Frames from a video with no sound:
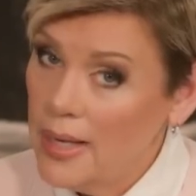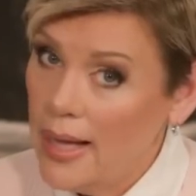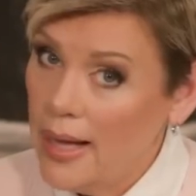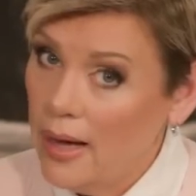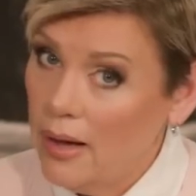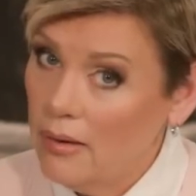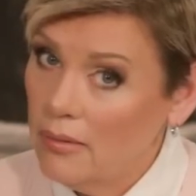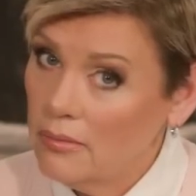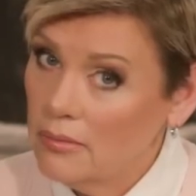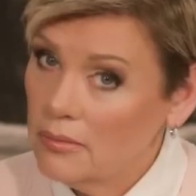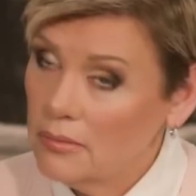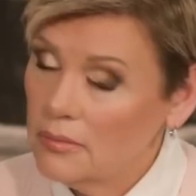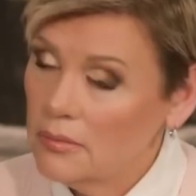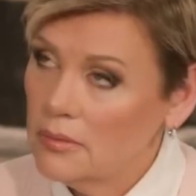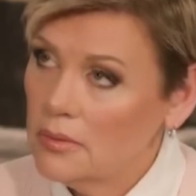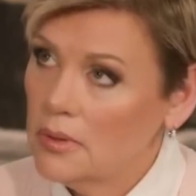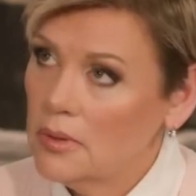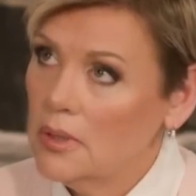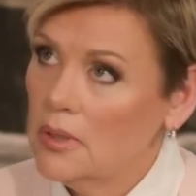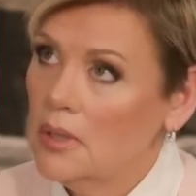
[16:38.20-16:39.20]
Now,
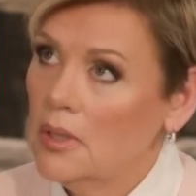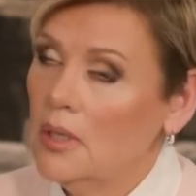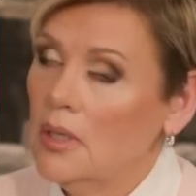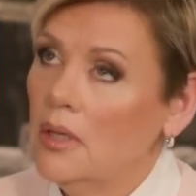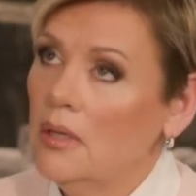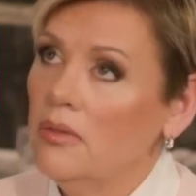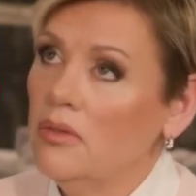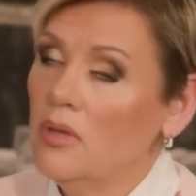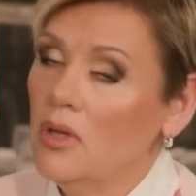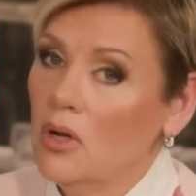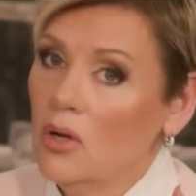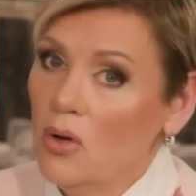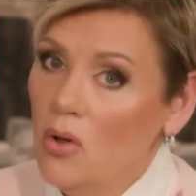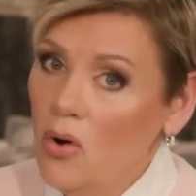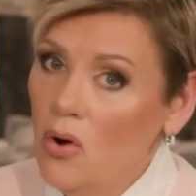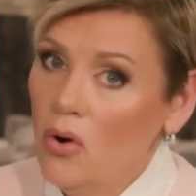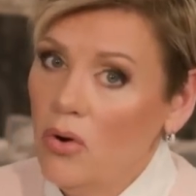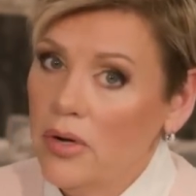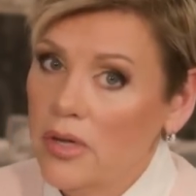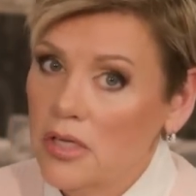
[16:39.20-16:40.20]
the
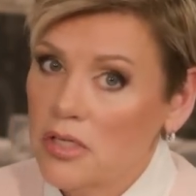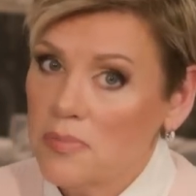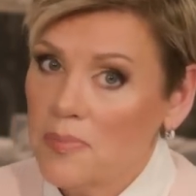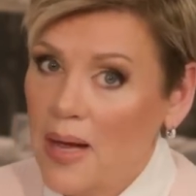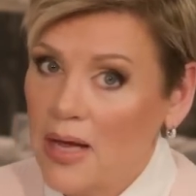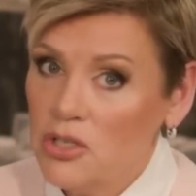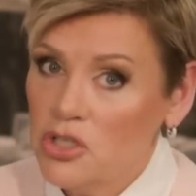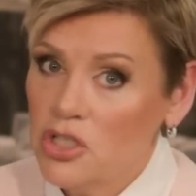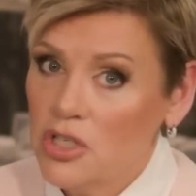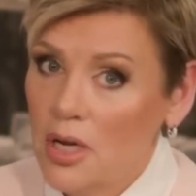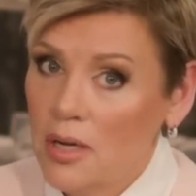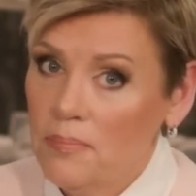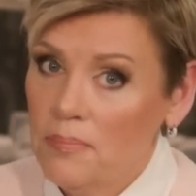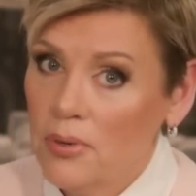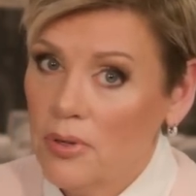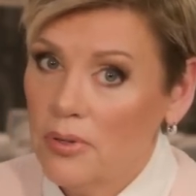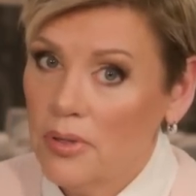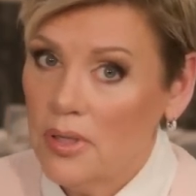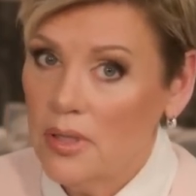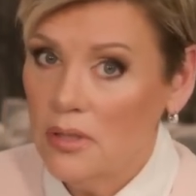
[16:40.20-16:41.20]
Lord is my
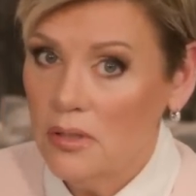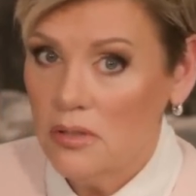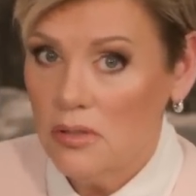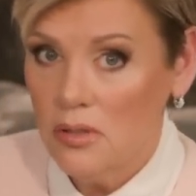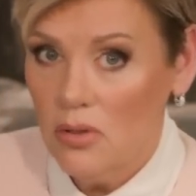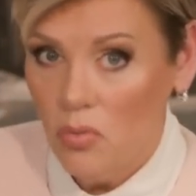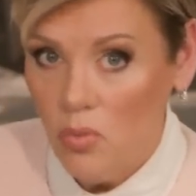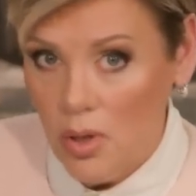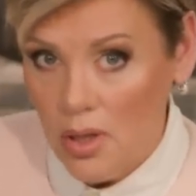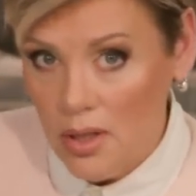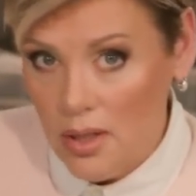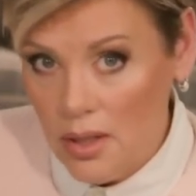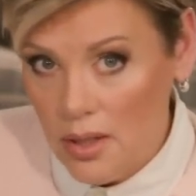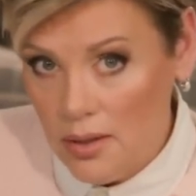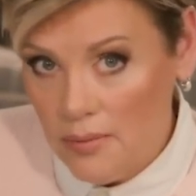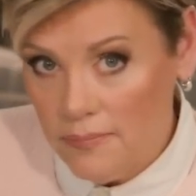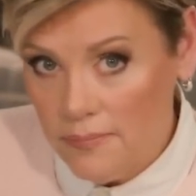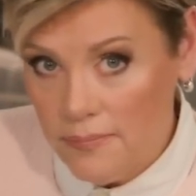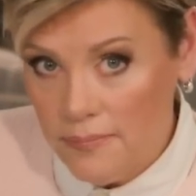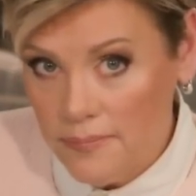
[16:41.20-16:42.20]
shepherd is the
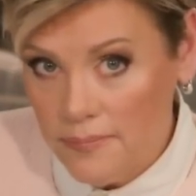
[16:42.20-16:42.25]
way.